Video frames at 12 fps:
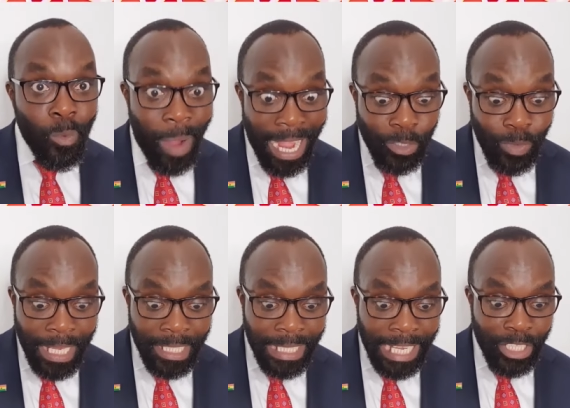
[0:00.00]
Why do I
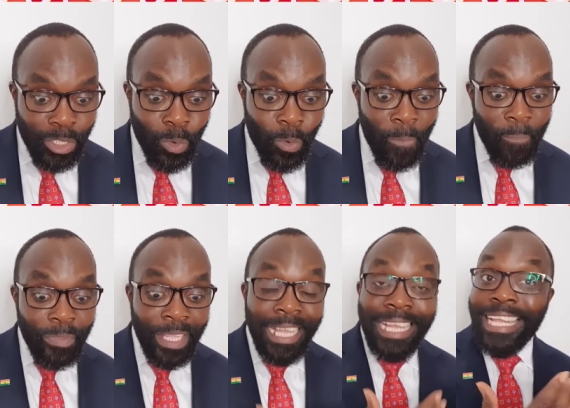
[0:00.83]
say so?
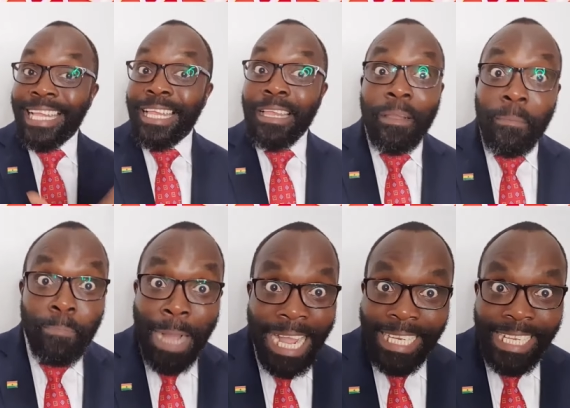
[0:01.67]

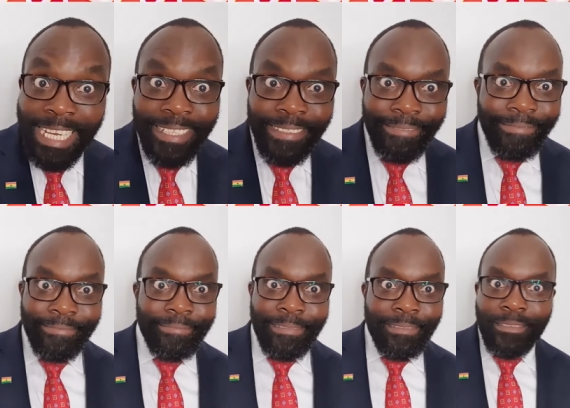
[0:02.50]
Biden
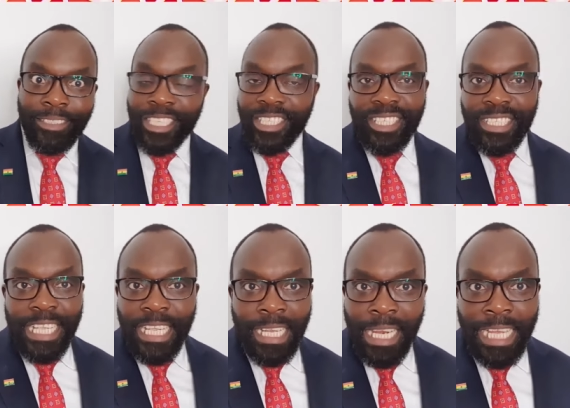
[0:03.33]
just
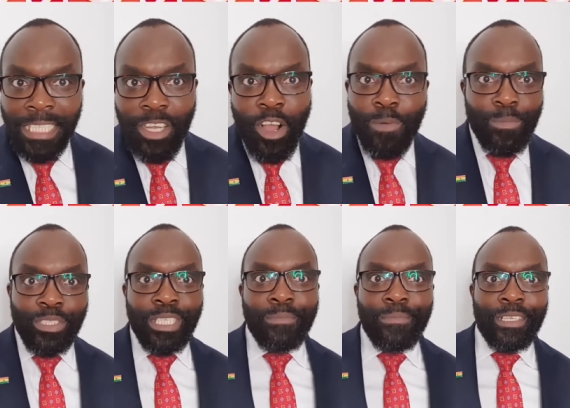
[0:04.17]
declared
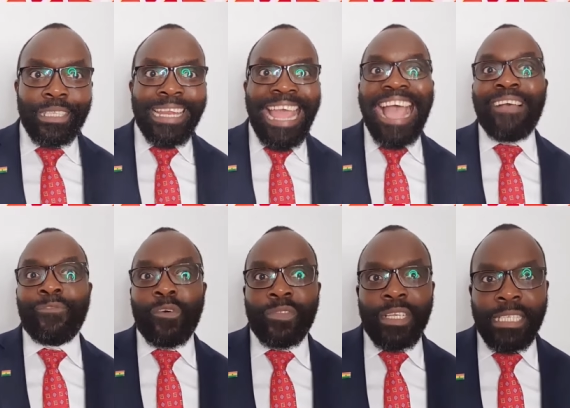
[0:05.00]
almost more than half
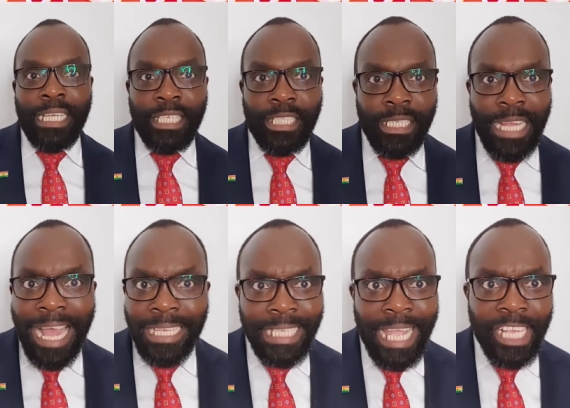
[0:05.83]
of the nation
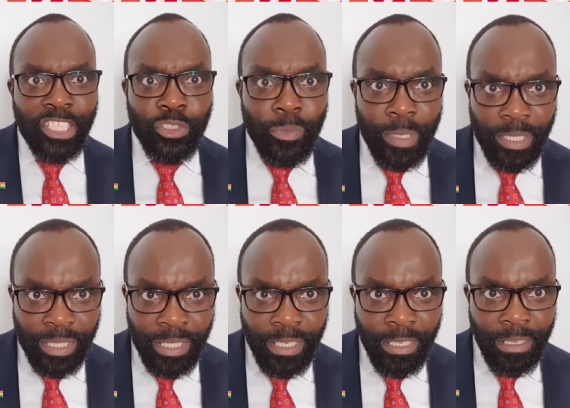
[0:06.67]
as
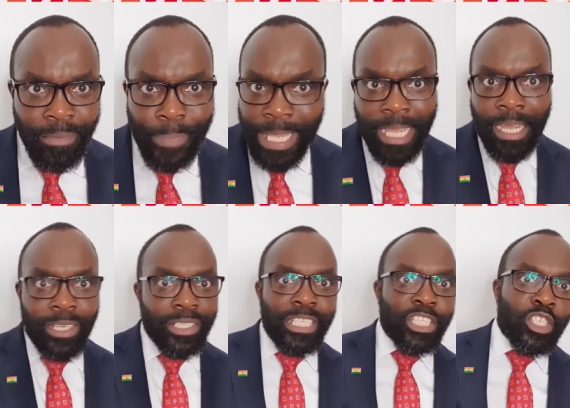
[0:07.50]
extremists
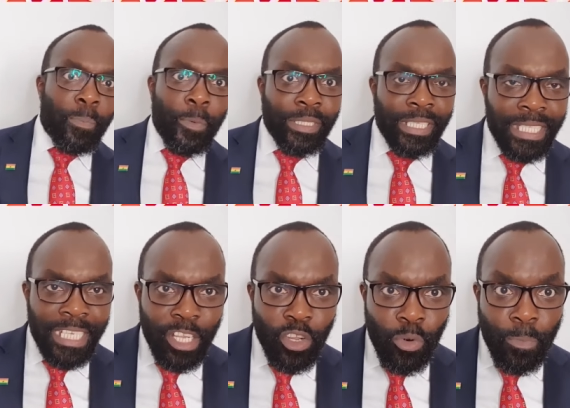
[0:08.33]
because they support a
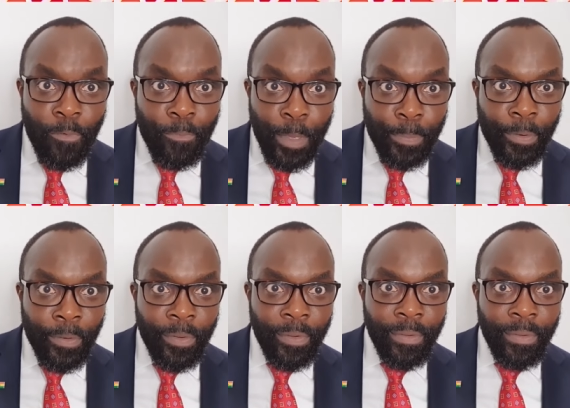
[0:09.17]
certain group of people.